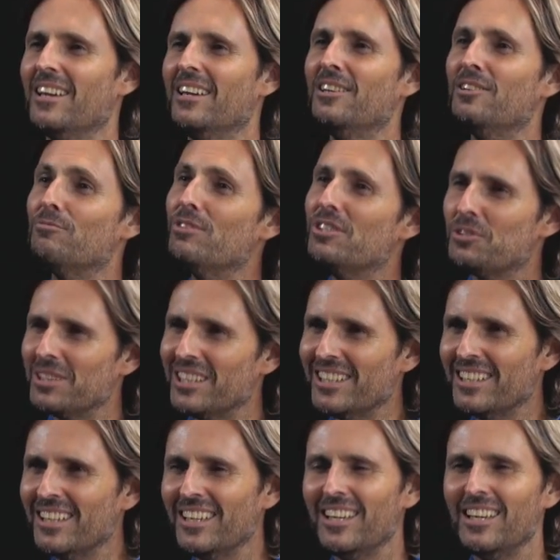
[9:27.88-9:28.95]

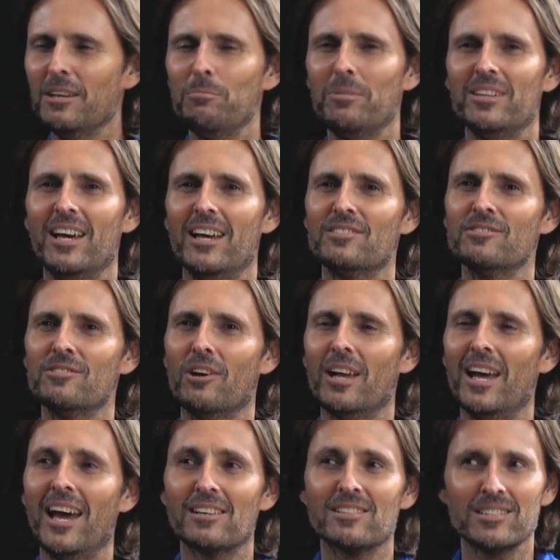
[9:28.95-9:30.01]
Individually, okay. but that's not
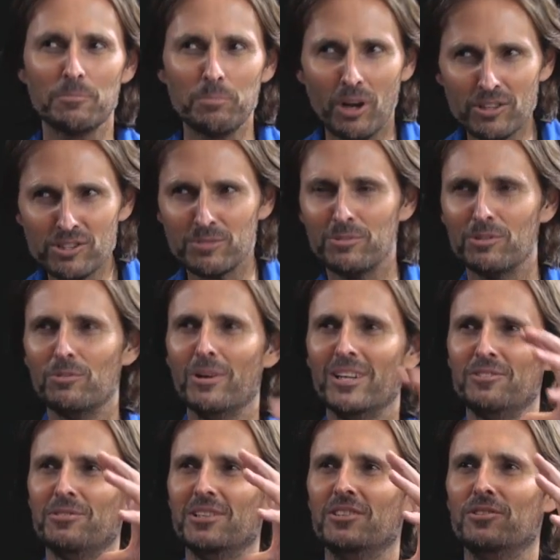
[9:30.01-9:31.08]
actually possible when
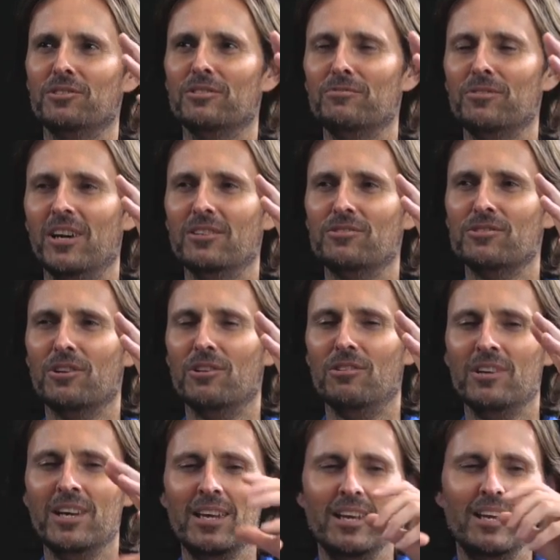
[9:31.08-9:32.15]
you're in a unified
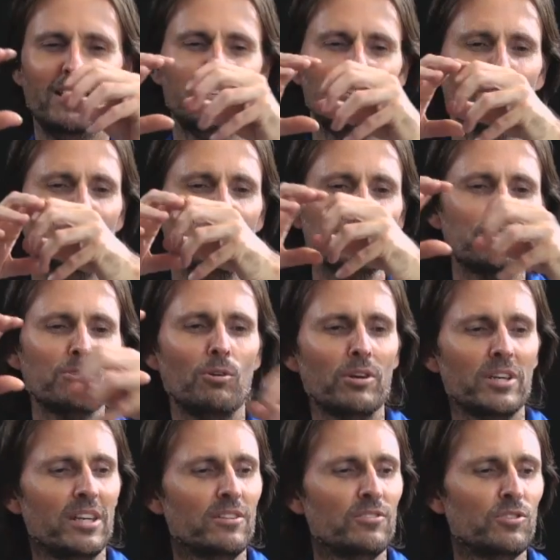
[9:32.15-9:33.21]
soul. You're just
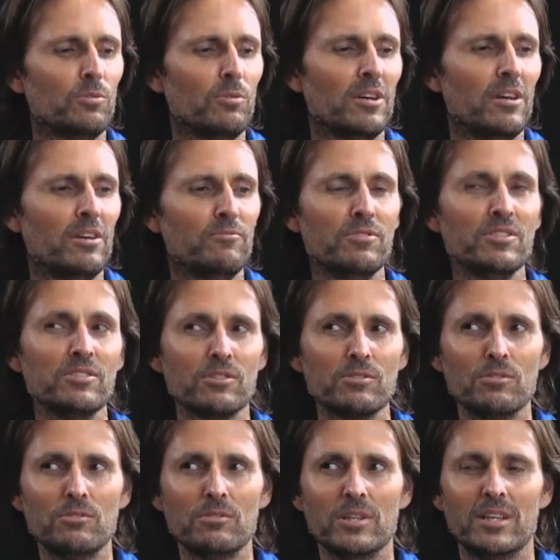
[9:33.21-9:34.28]
talking to a
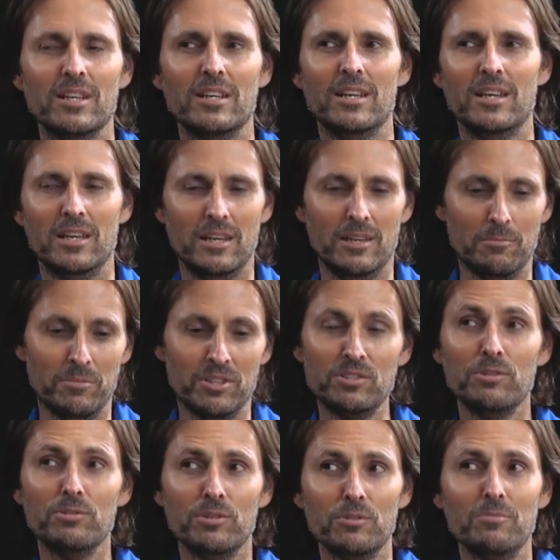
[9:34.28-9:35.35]
physical, uh, a
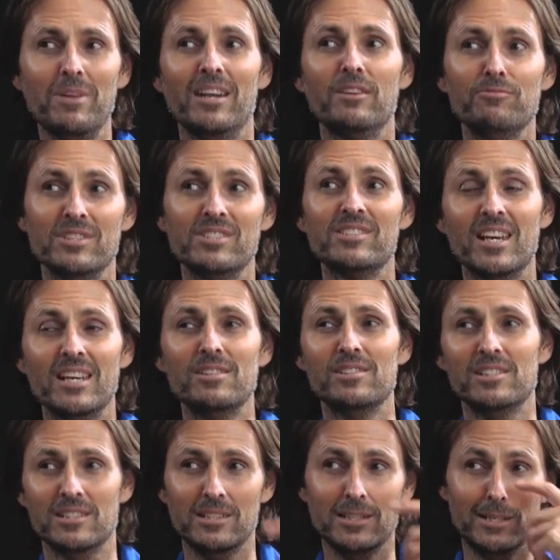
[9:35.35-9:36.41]
material
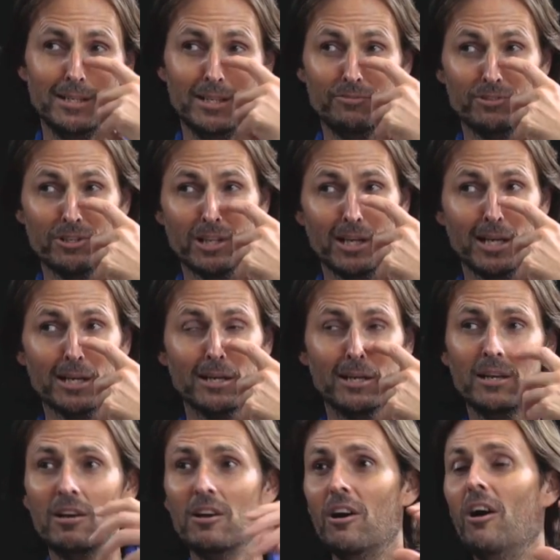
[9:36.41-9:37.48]
manifestation, if you like,
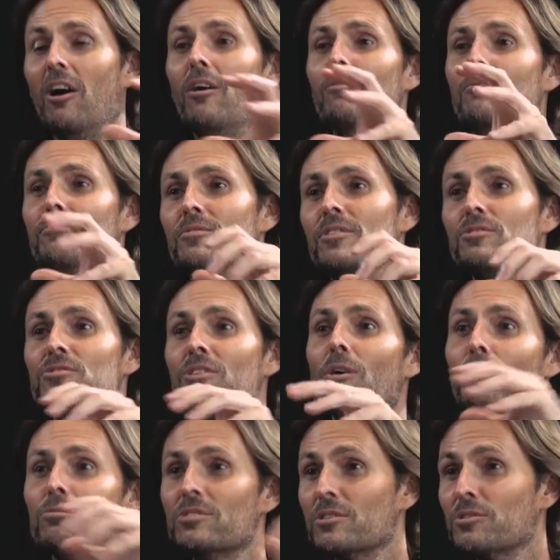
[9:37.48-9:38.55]
of the
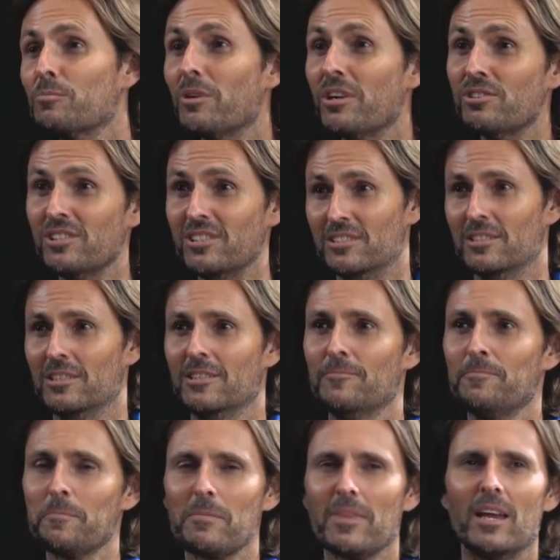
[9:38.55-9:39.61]
soul's expression.
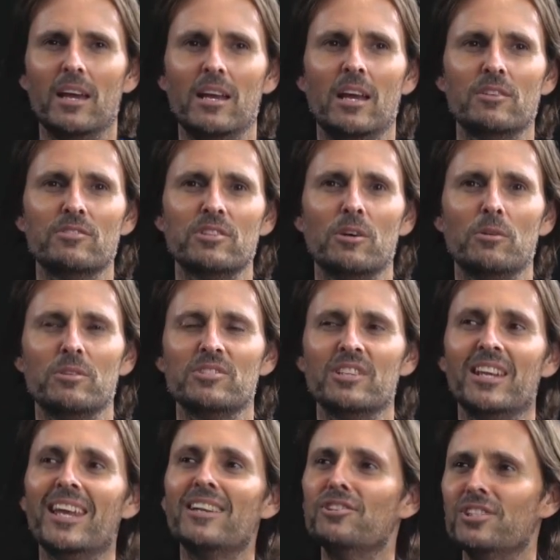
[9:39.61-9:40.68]
And so it's
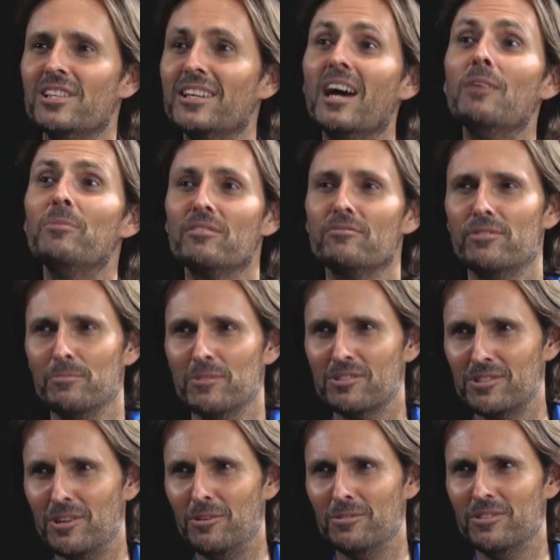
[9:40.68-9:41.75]
an energy coming from the
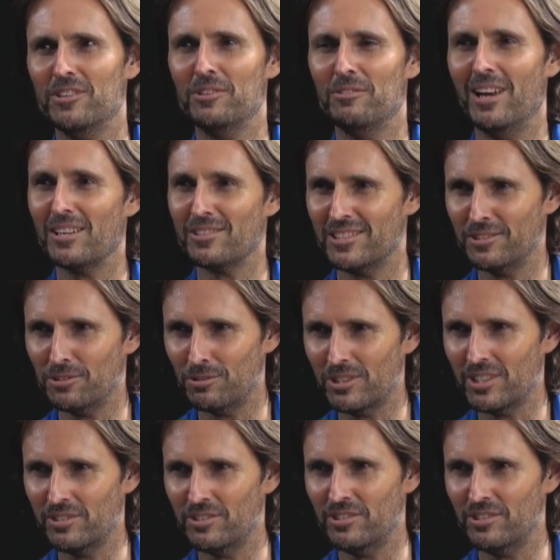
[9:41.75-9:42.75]
soul that you're actually talking